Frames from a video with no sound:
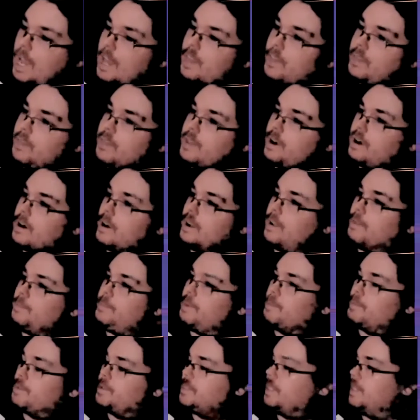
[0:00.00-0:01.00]
there uh,
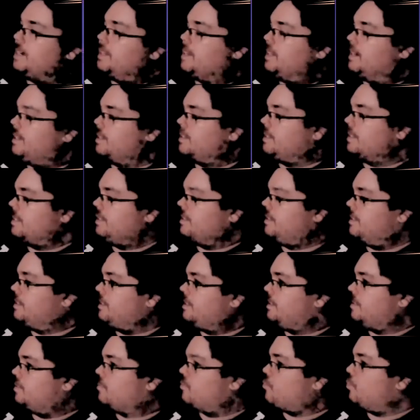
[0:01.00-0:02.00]
people are saying they should
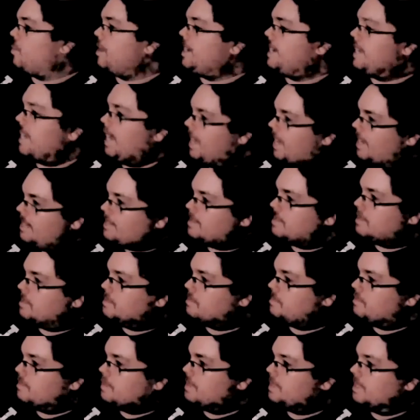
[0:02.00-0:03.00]
recast them
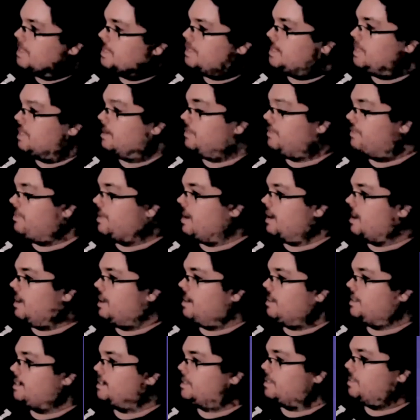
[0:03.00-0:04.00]
and set fire, just